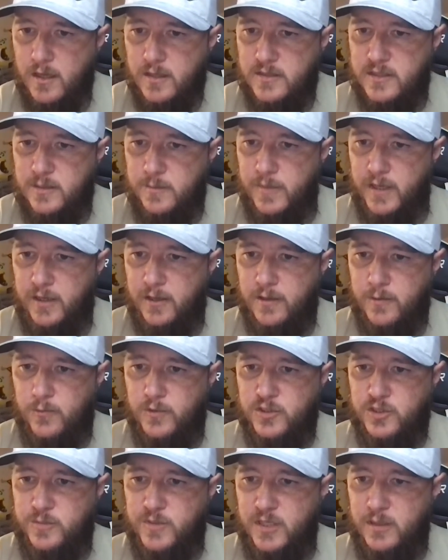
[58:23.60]
Tim Mayer,
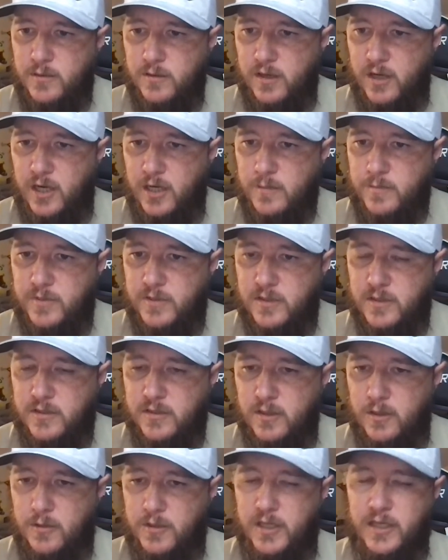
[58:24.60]
would you be able to hop
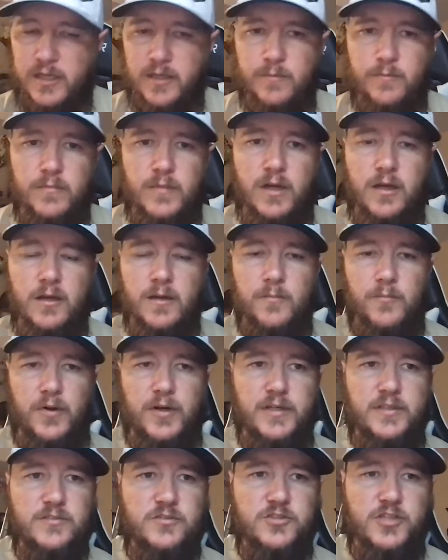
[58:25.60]
on? Okay.
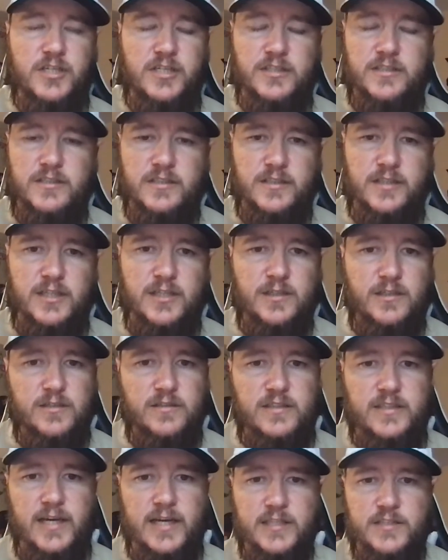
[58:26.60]
Brendan's trying to
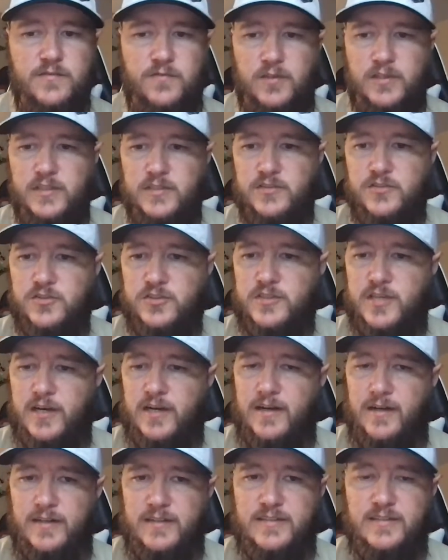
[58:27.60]
get guests for his
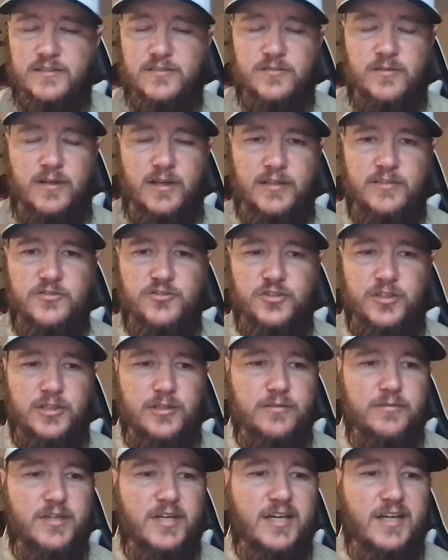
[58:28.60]

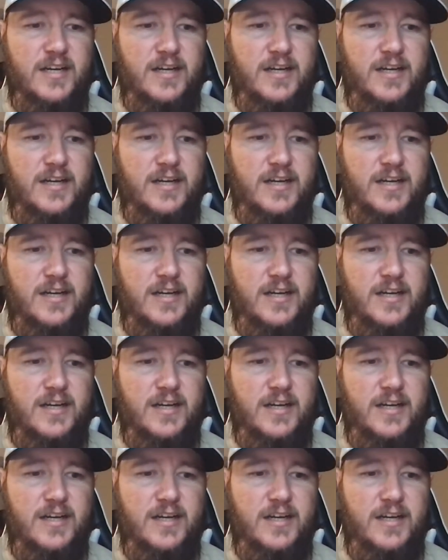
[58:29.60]
show.